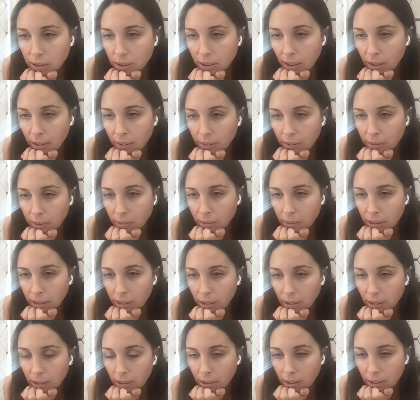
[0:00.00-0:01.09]
often wake
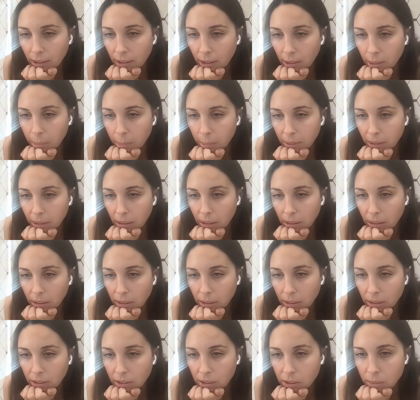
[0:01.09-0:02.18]
her up,
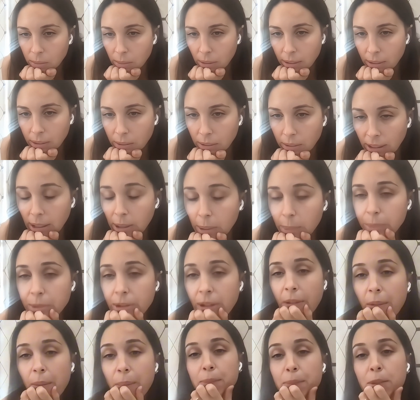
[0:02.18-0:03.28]
and the swaddle helps.
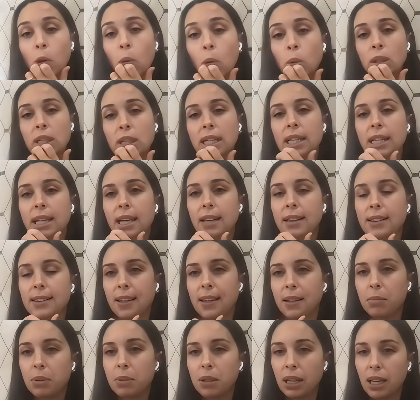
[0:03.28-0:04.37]
Totally get
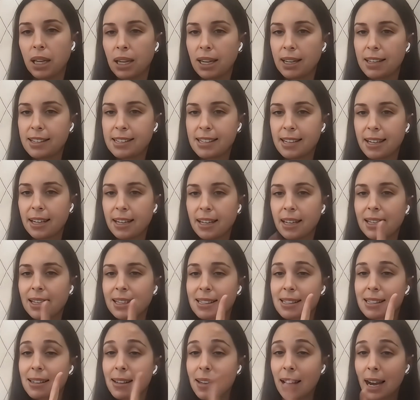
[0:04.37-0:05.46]
that, but like I said,
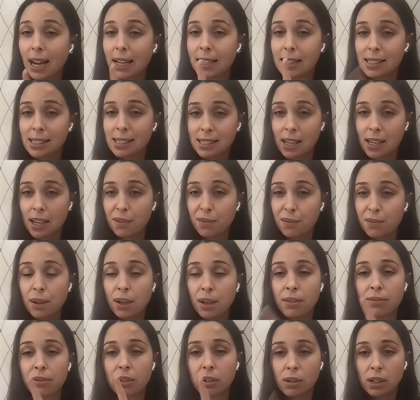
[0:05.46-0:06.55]
it's not safe.
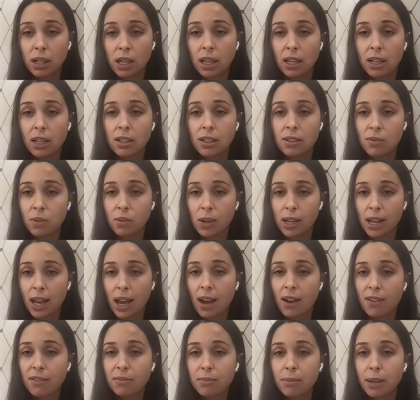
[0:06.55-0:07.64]
If your kid is
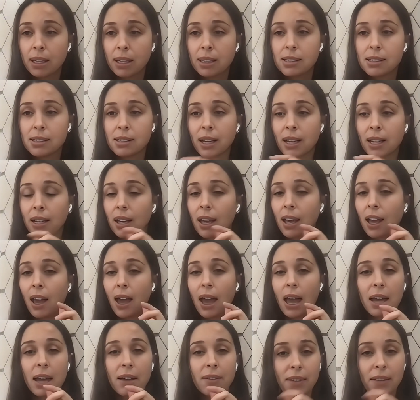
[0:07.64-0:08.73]
4.5 months, like
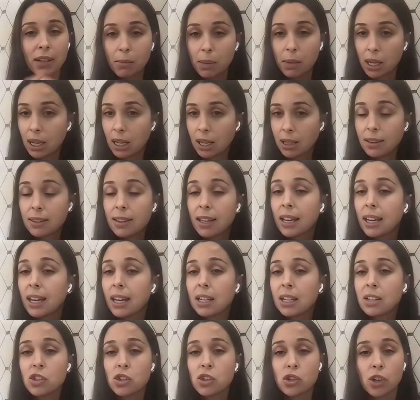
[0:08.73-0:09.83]
every minute they
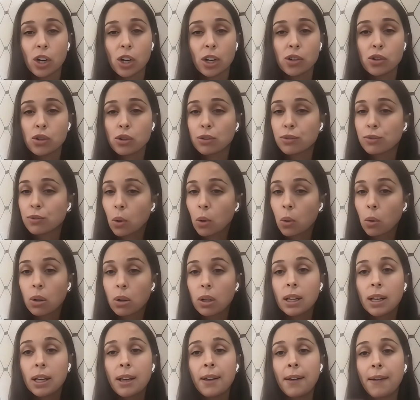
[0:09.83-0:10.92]
can start to
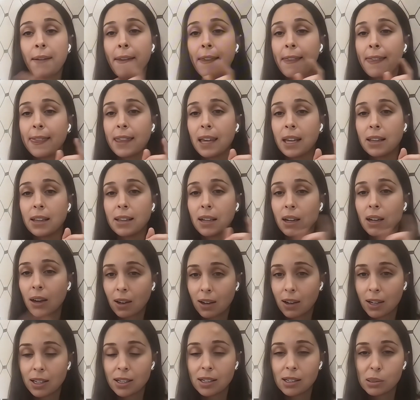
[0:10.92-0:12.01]
roll, and then they
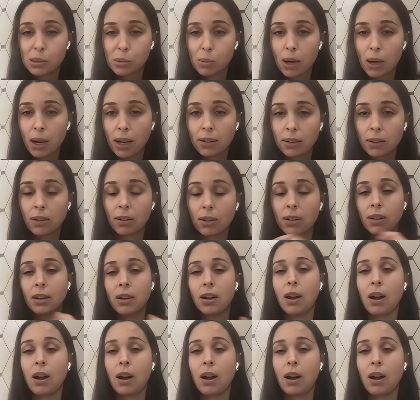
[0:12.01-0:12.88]
are in a swaddle